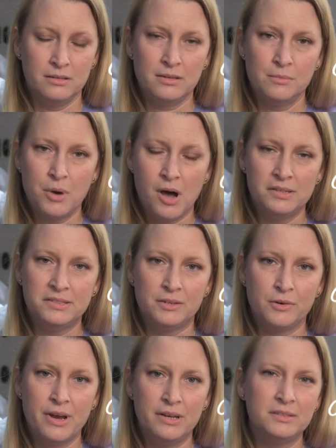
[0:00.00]

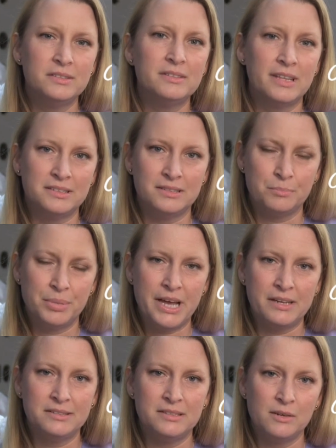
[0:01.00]
composite crowns. That's the
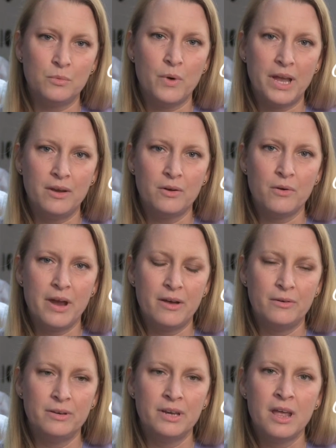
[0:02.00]
plastic white
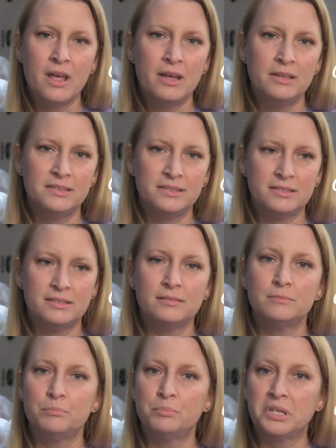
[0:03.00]
crown. It
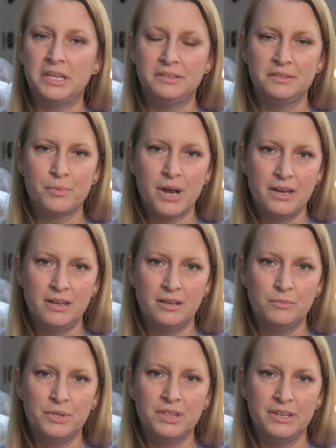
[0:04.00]
blends right
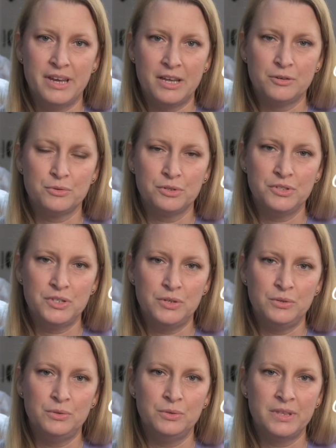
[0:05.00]
in with the natural
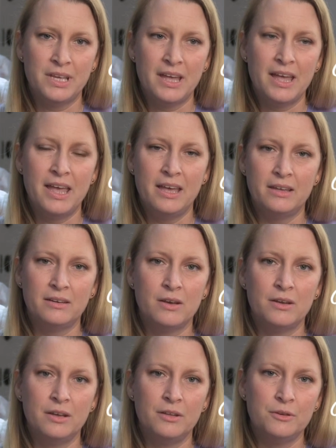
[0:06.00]
tooth. And
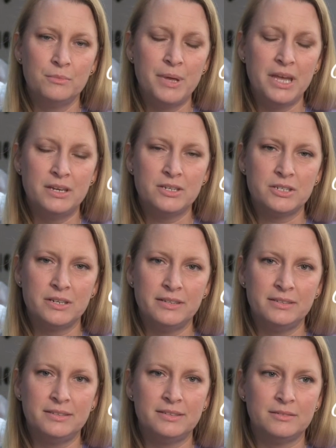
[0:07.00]
on other
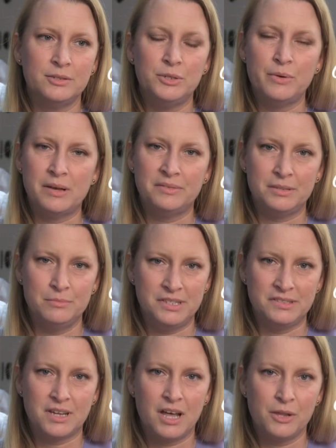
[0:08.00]
patients who have some
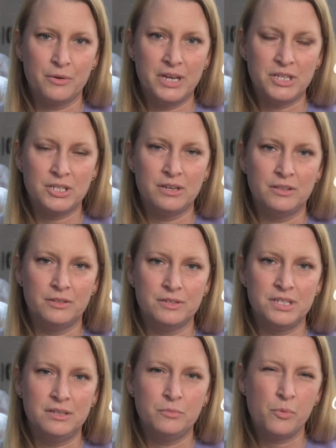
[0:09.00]
discoloration on their
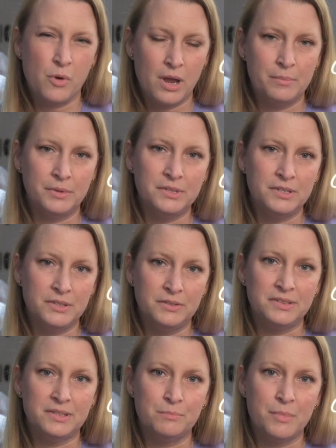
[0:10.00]
teeth, we're able to do
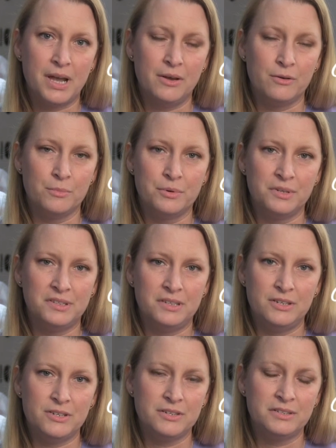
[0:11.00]
some minor
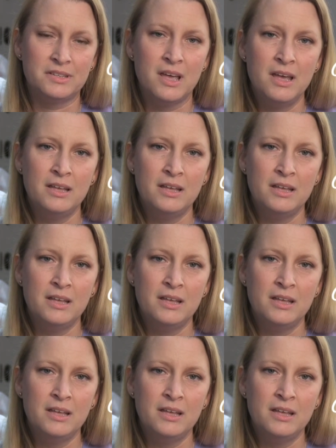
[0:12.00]
procedures